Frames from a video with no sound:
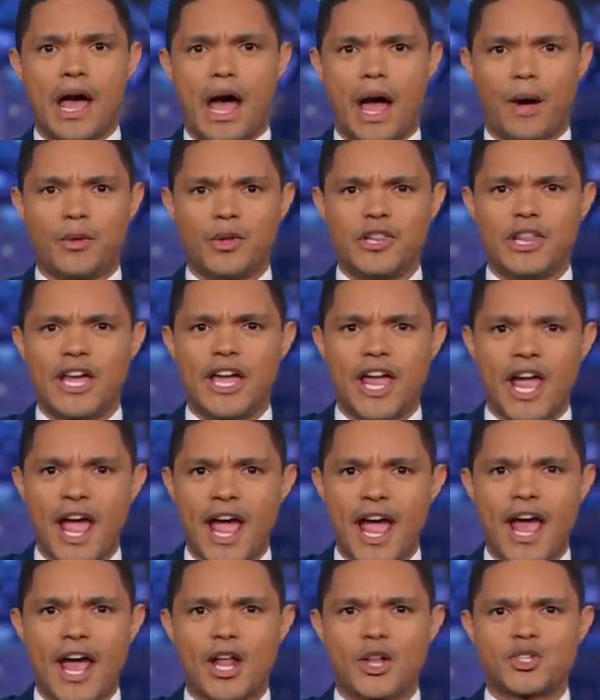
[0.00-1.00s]
I will lay
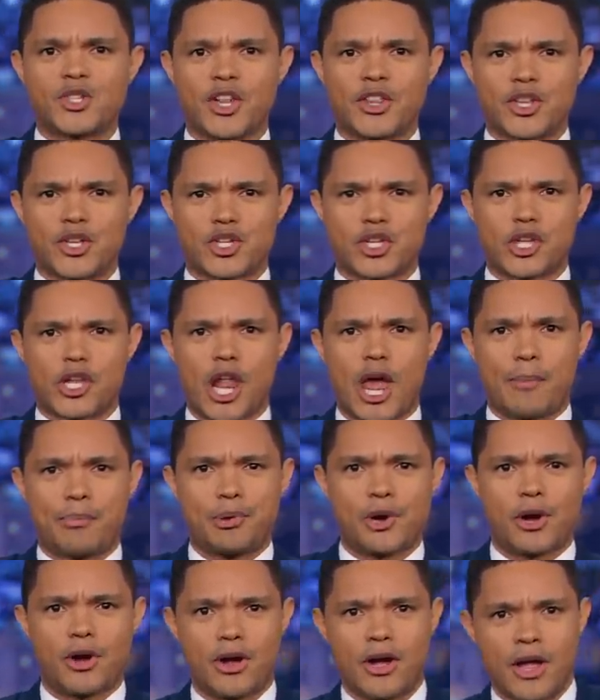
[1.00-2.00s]
hands on this
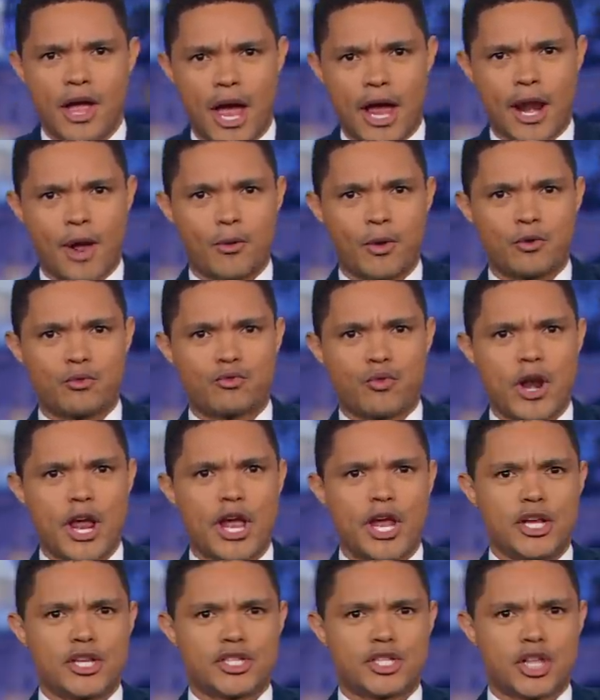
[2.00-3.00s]
leper and I will
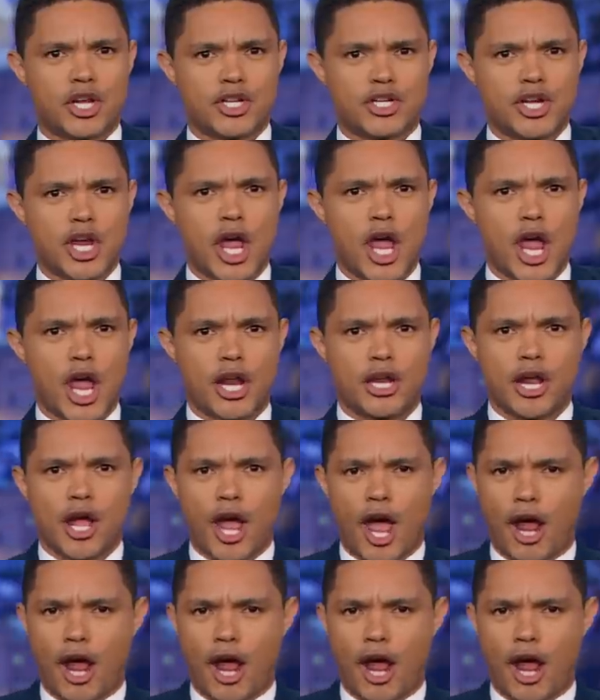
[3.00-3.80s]
raise the dead.